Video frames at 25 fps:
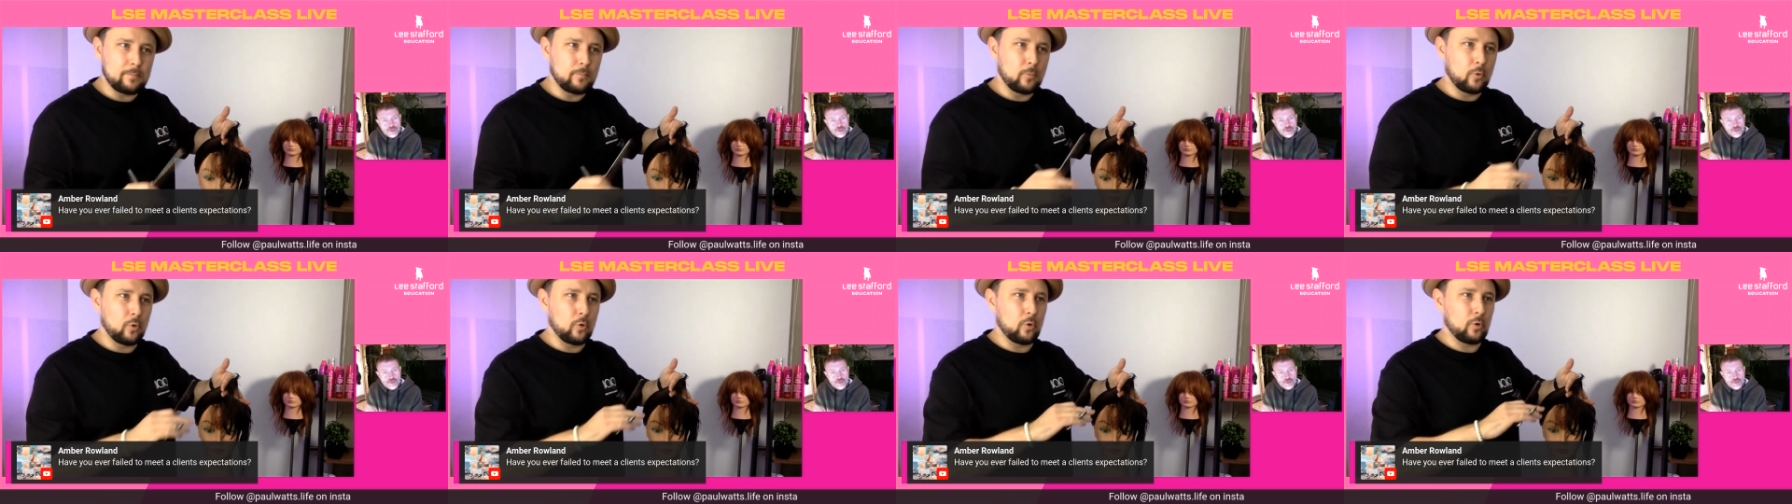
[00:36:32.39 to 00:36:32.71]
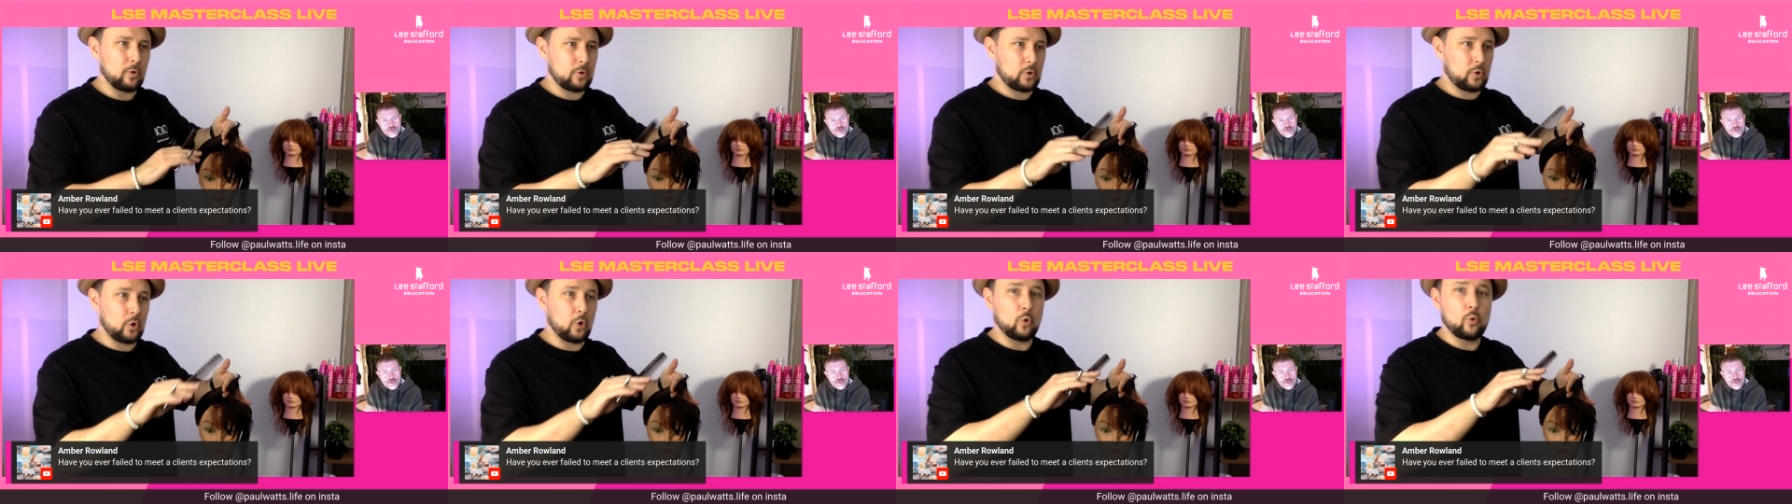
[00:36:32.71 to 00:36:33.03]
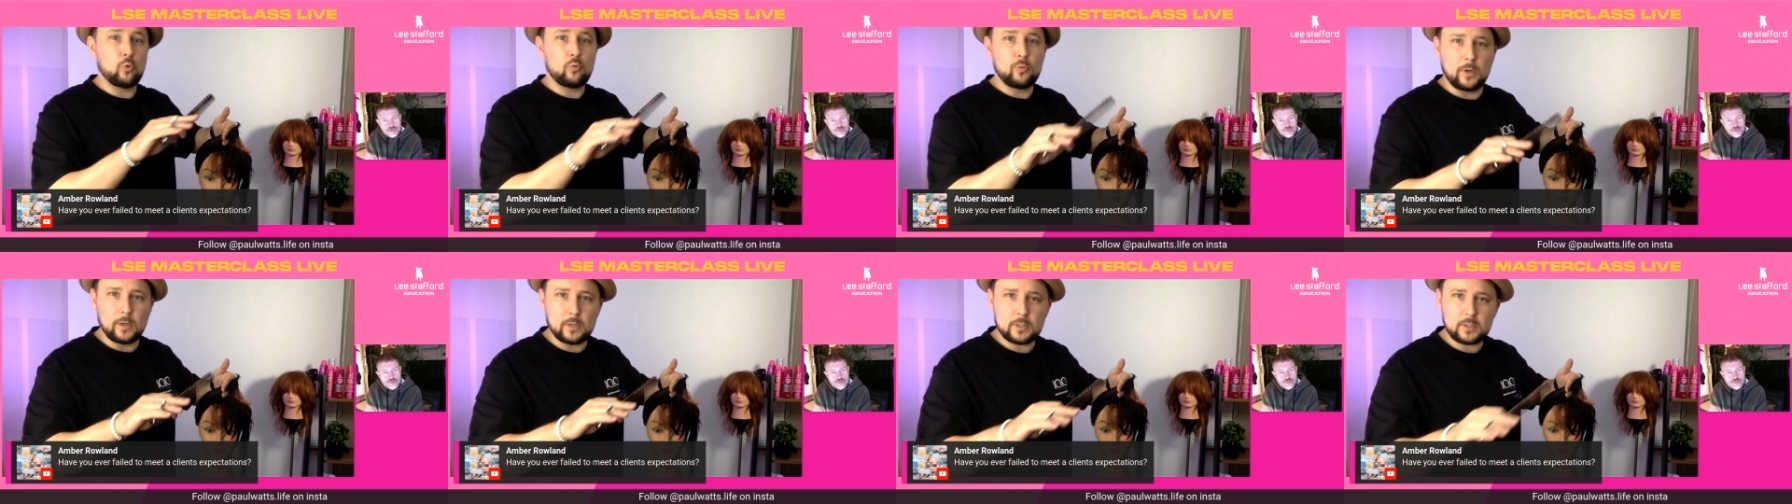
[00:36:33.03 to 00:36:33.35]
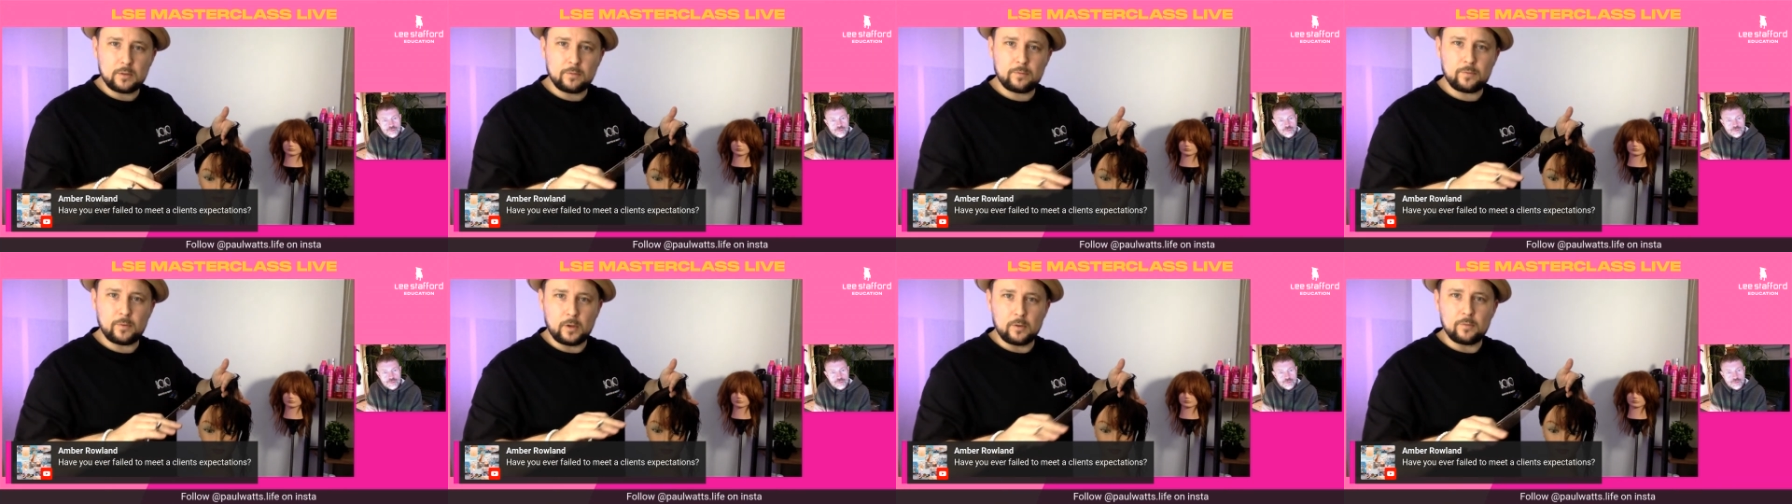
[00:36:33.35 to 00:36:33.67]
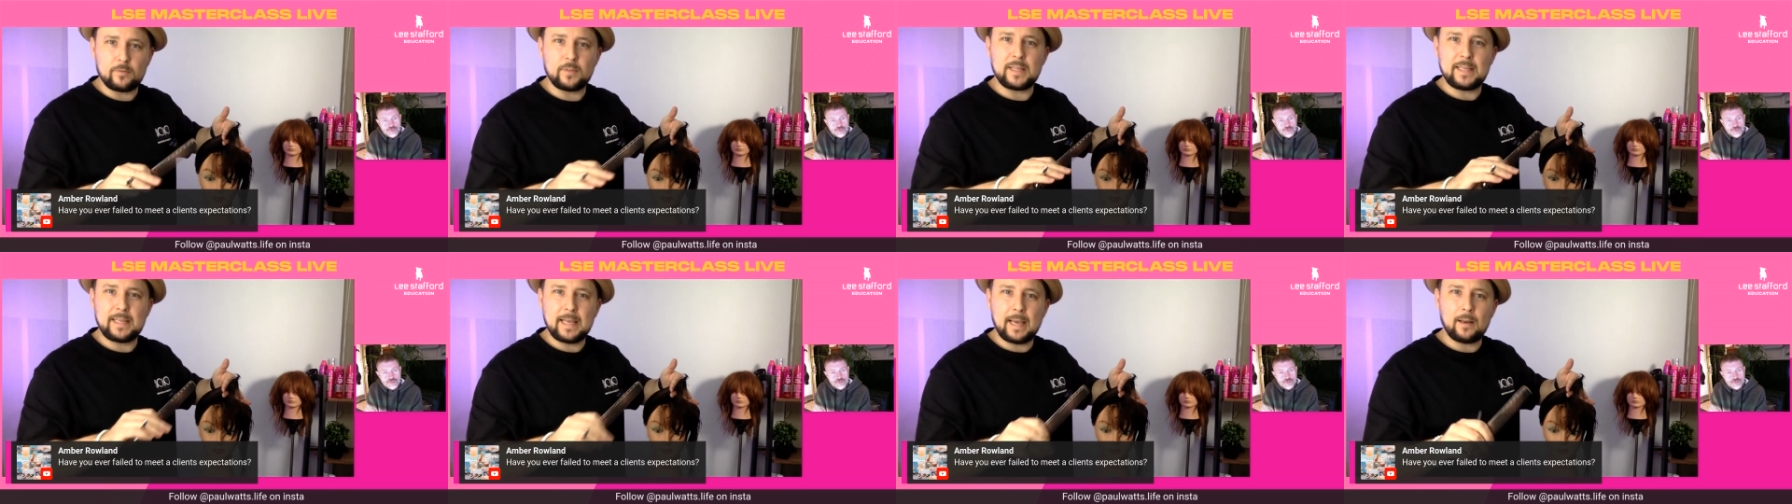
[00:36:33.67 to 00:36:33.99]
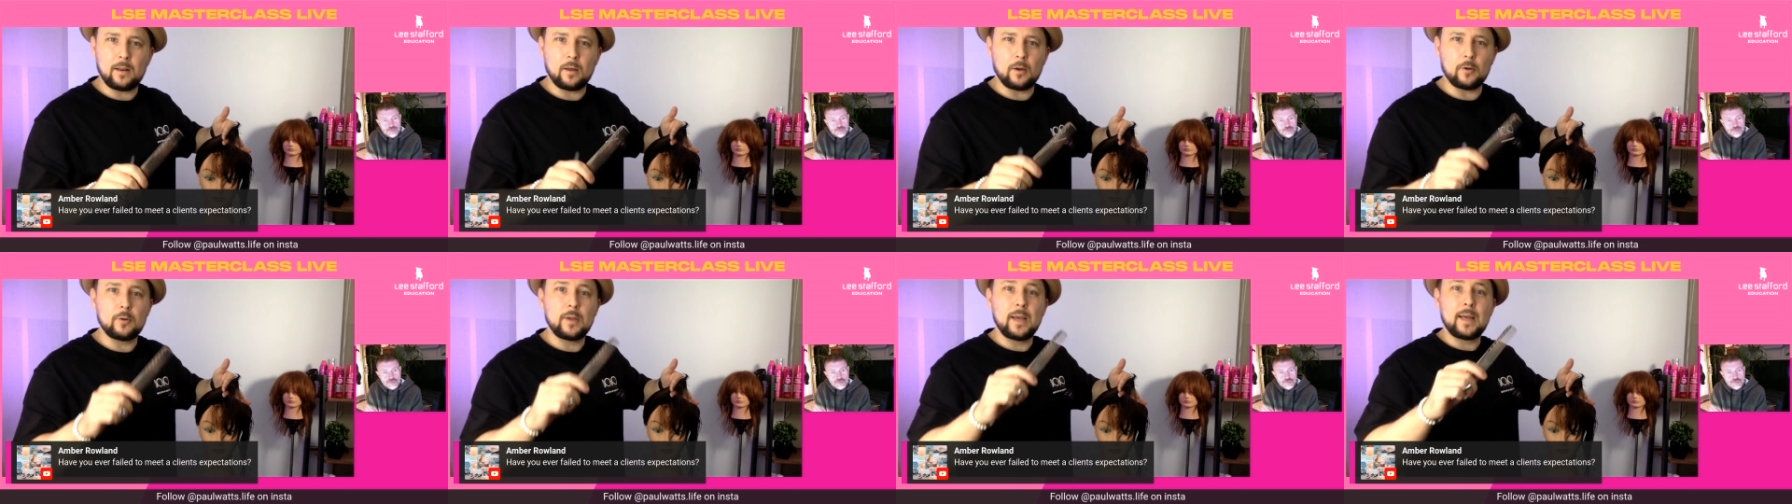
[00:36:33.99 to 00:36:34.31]
more coolness of the
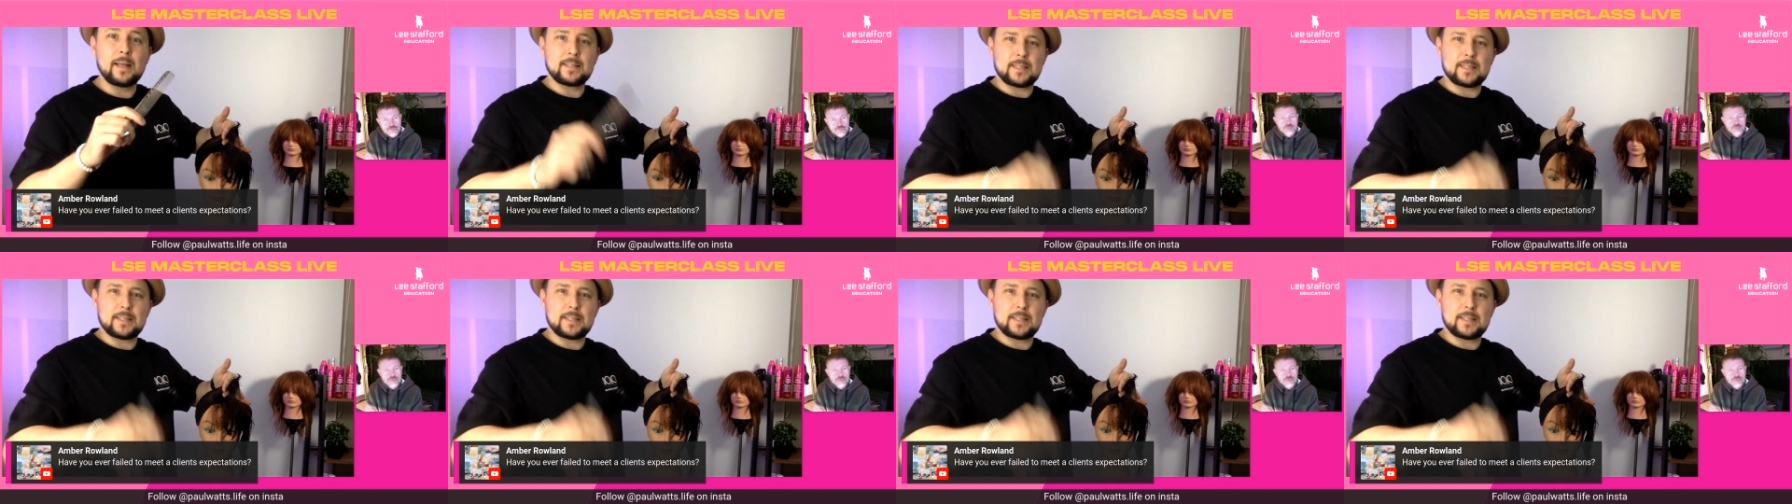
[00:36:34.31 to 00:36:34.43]
yellow